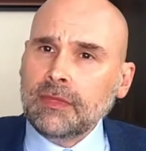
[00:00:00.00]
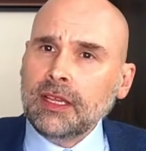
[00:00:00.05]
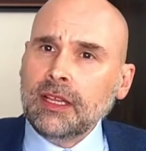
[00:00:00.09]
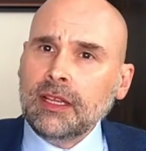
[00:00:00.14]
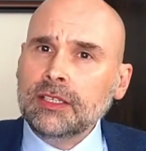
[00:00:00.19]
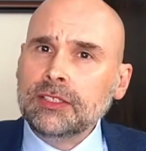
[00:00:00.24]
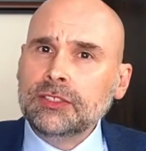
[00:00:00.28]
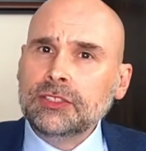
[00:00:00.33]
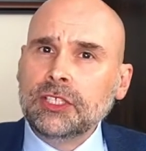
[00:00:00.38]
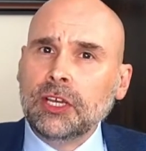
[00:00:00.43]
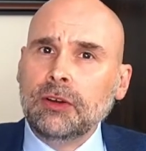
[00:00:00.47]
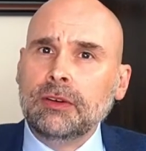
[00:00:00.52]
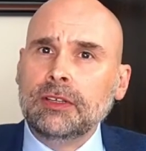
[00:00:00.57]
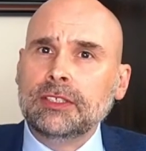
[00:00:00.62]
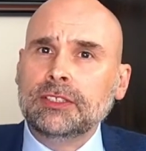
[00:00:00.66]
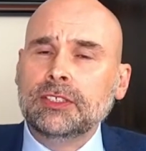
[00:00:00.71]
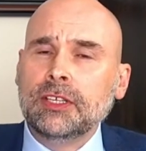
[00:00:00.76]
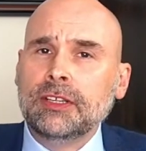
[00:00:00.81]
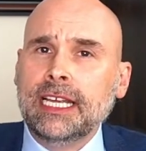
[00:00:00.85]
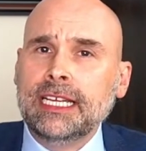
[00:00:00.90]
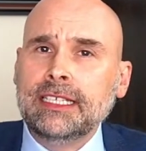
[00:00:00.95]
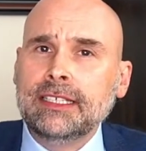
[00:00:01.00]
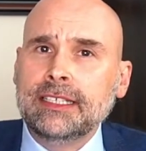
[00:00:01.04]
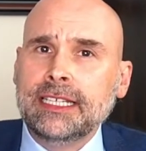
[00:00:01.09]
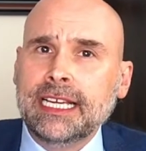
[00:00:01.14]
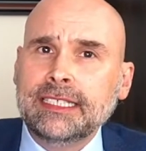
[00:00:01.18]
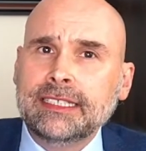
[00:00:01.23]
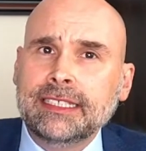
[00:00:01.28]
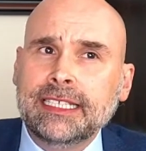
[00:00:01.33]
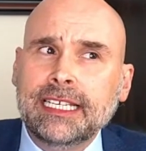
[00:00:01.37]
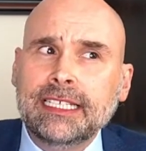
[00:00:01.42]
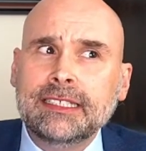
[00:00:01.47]
So
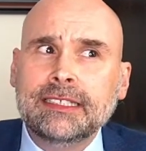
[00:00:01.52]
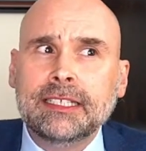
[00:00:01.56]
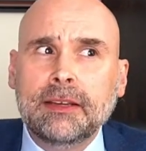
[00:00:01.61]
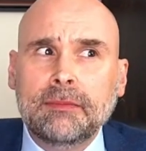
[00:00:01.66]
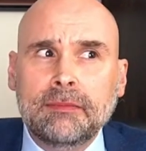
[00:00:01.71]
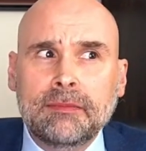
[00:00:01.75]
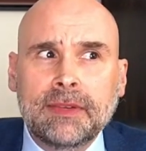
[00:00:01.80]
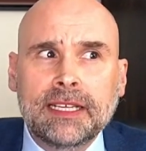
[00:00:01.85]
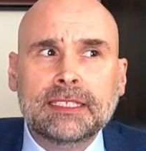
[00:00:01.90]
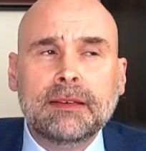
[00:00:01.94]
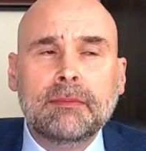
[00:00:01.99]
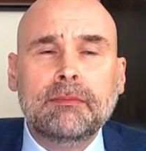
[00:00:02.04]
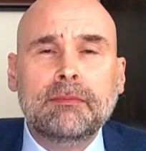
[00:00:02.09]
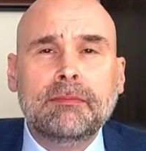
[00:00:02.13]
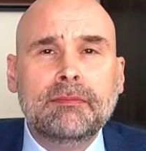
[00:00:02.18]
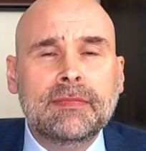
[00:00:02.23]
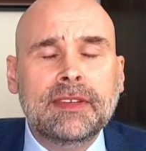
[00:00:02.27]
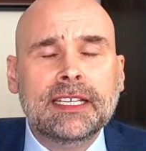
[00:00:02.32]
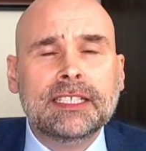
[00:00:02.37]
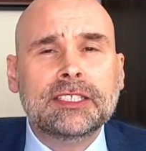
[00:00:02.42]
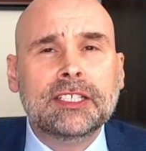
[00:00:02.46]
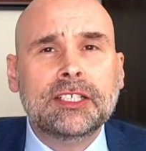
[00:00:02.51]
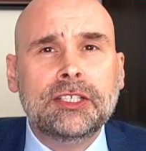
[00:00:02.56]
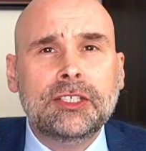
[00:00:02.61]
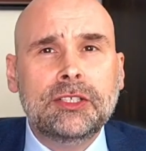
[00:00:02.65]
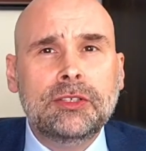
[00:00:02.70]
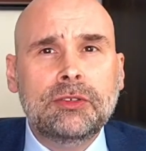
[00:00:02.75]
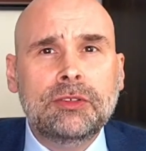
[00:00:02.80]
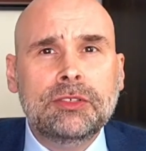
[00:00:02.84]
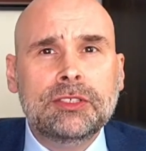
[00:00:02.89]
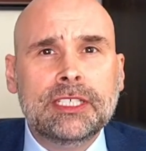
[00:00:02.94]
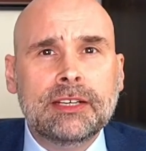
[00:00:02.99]
that's a
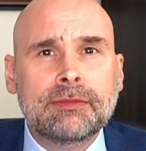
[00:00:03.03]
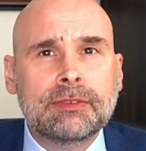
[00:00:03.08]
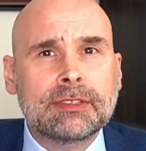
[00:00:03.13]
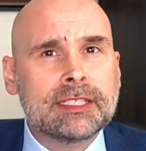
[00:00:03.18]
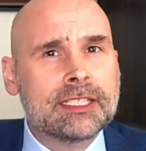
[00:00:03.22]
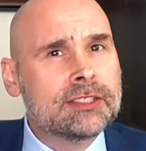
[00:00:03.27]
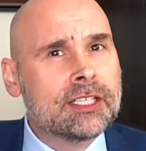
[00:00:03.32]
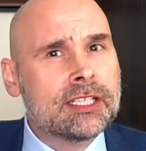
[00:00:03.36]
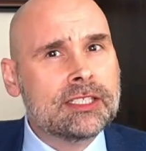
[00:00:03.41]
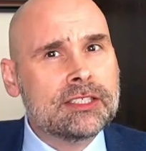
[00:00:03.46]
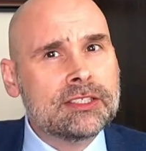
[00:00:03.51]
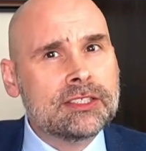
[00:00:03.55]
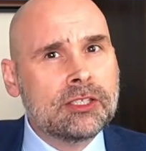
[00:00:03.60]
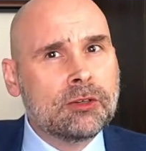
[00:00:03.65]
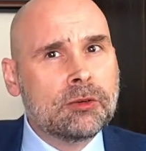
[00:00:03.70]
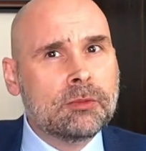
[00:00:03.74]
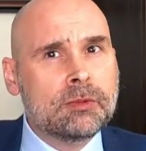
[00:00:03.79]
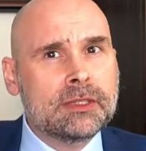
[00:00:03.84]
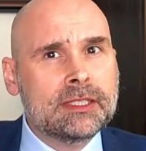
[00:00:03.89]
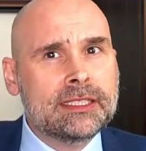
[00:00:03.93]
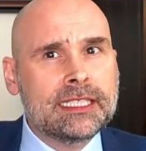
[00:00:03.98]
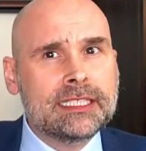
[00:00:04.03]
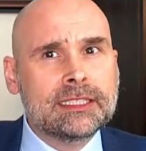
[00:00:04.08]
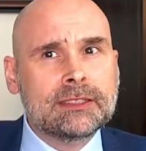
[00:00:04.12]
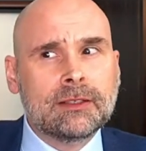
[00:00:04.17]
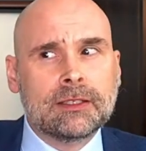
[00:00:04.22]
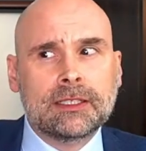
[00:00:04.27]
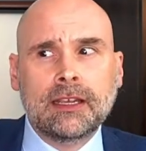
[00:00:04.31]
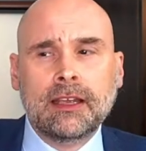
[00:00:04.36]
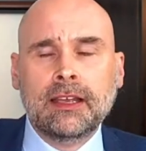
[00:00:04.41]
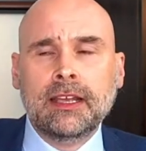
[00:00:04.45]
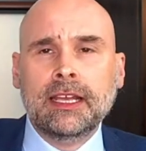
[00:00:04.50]
huge difference. That's a considerable
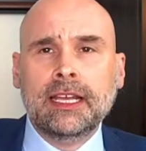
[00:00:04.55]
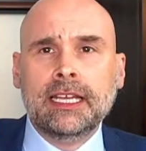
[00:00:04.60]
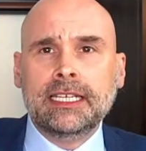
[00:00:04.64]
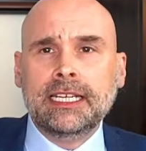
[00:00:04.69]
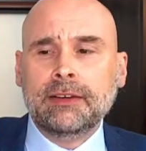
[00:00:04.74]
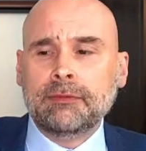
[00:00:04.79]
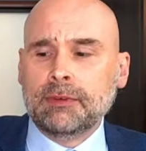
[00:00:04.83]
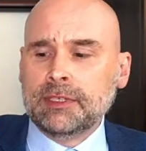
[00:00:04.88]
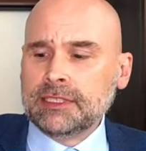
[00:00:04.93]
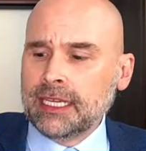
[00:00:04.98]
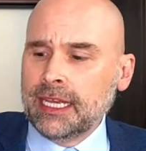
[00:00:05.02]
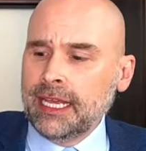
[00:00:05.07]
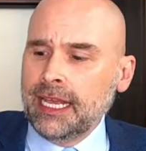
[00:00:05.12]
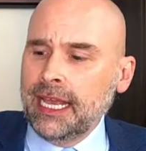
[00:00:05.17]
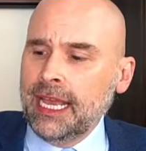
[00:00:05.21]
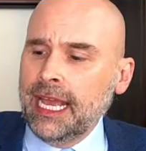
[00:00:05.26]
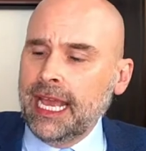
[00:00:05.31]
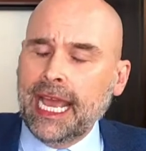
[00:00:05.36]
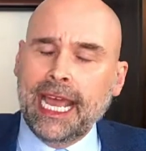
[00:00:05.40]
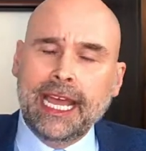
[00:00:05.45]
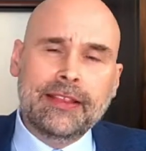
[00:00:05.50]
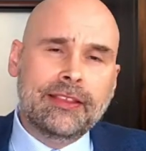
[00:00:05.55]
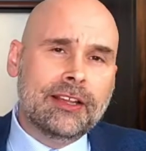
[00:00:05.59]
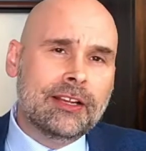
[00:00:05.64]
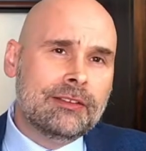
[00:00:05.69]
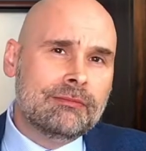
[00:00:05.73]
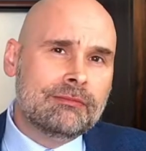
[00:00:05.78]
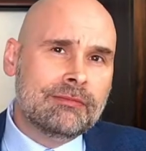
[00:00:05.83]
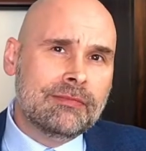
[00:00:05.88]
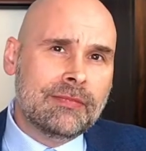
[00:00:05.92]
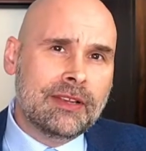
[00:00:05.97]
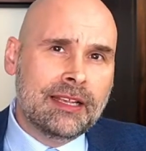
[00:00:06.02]
difference. And
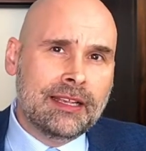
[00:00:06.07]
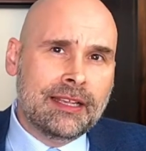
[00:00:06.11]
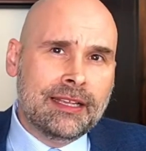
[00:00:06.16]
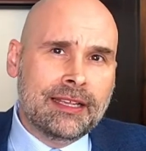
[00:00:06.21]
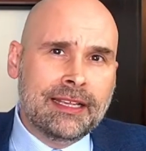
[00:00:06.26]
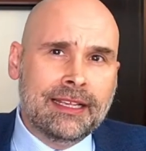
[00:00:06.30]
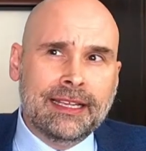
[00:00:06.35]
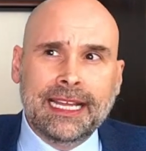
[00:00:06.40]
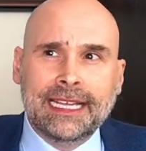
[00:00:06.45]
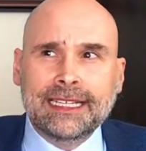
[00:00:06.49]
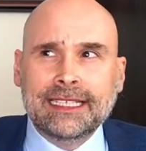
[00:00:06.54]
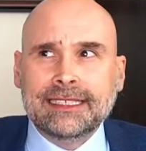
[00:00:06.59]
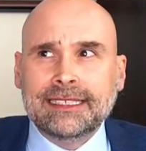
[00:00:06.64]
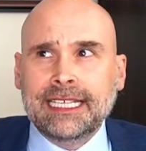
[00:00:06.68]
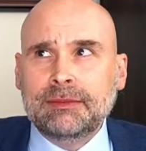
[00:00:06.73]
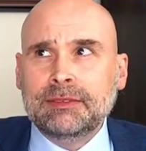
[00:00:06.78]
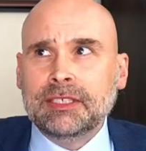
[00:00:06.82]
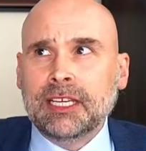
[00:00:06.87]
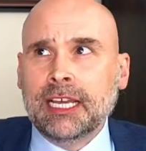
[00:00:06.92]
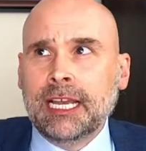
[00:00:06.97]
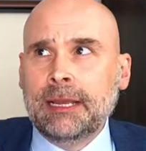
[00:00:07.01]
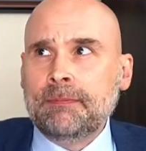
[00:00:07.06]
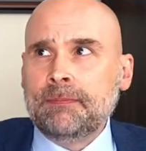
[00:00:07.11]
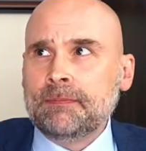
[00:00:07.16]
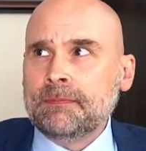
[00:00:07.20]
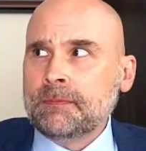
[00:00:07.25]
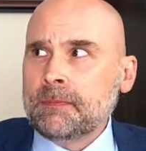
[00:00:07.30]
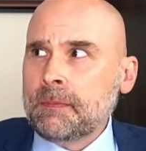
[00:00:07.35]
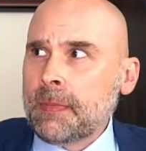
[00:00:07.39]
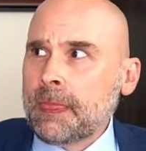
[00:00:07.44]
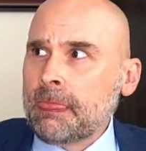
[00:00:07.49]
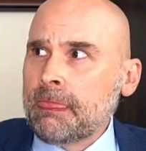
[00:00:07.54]
then at the same time,
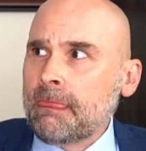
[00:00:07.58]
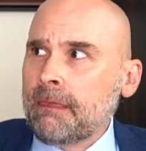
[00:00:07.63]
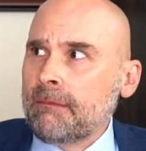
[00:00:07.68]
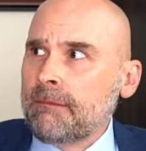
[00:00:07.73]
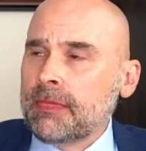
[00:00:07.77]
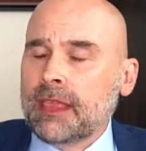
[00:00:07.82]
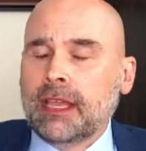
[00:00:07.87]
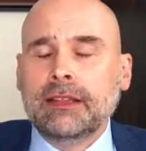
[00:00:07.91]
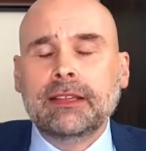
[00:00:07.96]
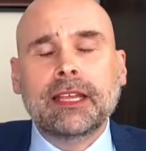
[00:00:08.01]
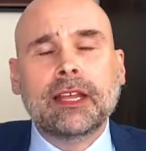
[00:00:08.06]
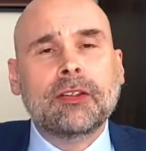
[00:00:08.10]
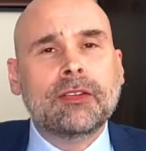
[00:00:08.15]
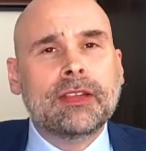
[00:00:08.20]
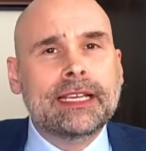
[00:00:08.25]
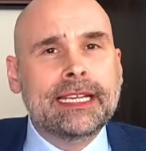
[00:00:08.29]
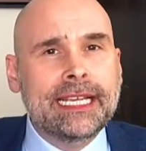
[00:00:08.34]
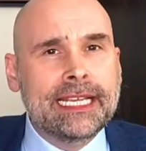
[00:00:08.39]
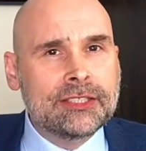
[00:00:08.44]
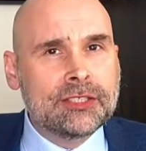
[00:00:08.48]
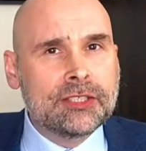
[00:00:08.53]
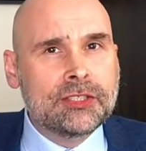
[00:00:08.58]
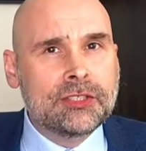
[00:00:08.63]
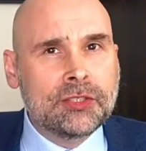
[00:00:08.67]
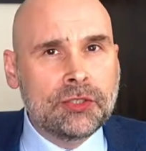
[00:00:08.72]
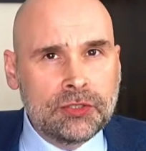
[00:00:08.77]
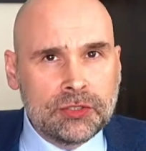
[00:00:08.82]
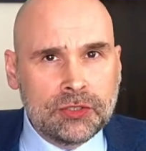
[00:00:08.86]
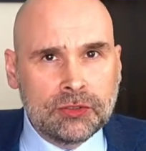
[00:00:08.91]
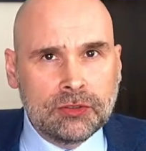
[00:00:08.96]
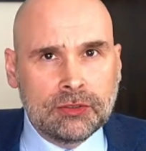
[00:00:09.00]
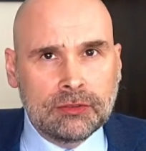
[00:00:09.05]
not only
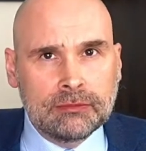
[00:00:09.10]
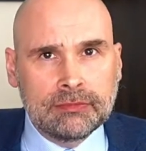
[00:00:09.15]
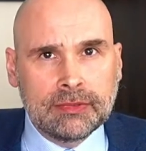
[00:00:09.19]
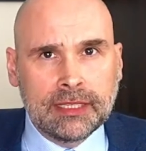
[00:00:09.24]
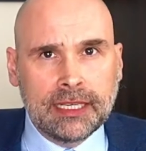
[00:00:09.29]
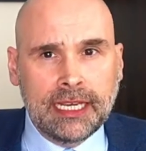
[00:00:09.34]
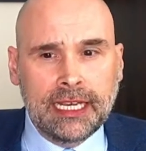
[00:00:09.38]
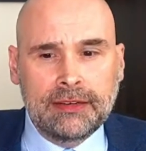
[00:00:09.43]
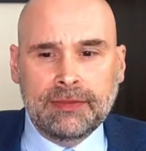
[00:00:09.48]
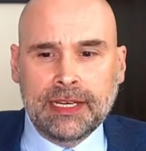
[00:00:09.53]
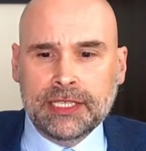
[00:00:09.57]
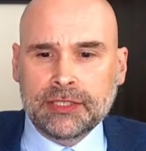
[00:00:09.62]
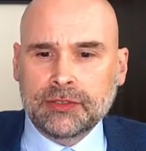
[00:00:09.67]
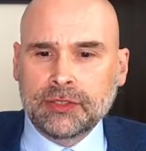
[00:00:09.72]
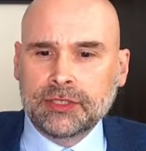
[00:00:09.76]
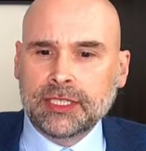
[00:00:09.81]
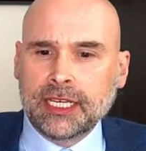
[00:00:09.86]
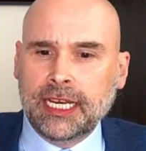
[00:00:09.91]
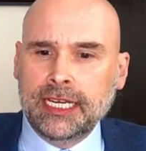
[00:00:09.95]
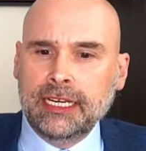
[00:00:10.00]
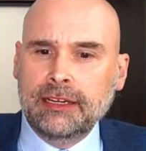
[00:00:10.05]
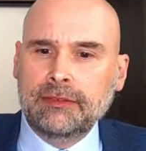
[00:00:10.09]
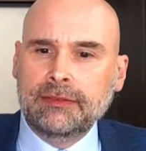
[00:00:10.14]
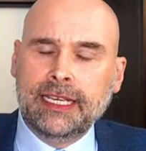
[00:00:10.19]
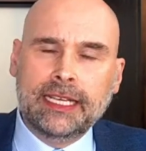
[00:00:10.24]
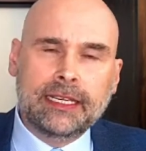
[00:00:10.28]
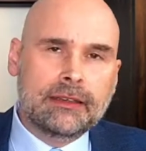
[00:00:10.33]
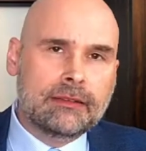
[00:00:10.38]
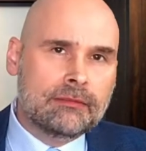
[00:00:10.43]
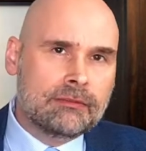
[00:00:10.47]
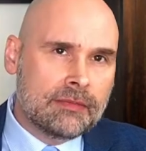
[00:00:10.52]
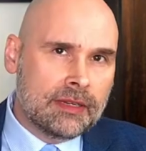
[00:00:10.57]
institutional investors kind of
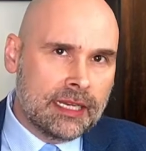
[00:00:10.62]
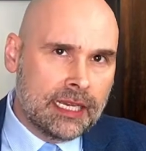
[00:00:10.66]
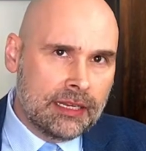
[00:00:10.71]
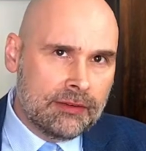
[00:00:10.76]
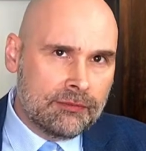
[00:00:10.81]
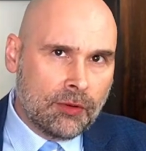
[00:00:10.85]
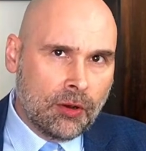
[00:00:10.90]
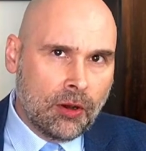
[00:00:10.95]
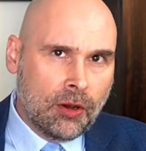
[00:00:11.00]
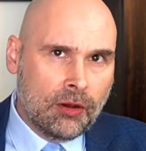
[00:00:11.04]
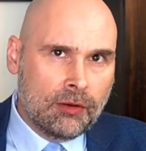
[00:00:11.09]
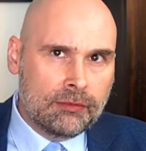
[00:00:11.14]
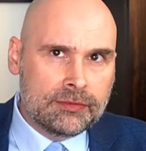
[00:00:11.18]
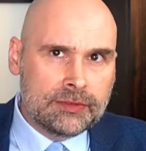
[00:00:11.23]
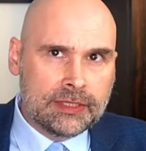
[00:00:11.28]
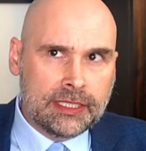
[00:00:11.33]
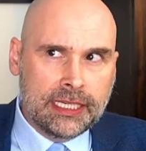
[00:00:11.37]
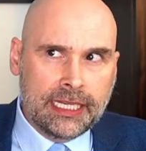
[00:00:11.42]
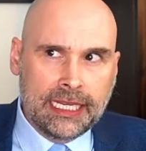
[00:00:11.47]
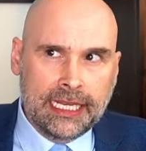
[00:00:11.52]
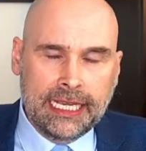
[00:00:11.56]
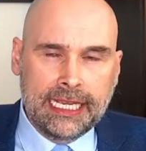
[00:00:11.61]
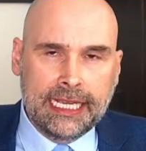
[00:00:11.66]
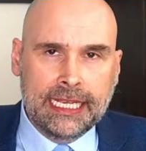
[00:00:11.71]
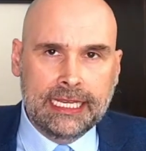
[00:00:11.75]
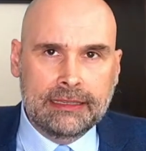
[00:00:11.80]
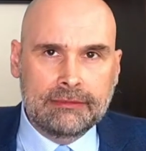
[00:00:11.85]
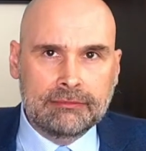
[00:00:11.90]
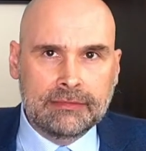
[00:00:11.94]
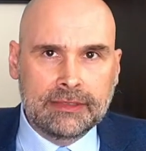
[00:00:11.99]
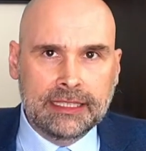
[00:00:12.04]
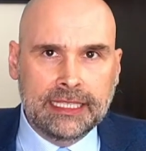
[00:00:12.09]
getting involved
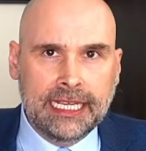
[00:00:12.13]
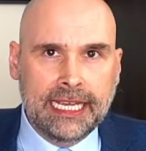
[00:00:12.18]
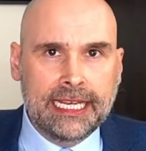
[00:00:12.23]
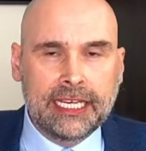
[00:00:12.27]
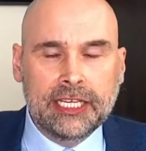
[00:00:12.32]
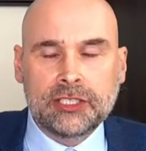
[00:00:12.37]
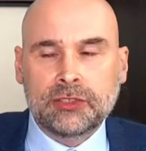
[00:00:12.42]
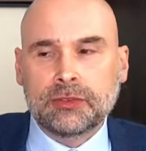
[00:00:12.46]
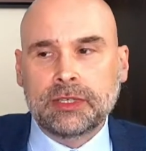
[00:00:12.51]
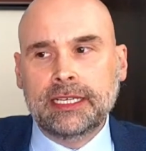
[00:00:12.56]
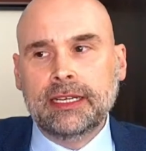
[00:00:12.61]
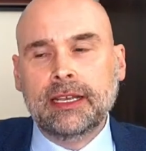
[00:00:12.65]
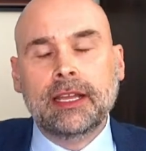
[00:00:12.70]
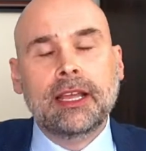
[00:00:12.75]
in the industry,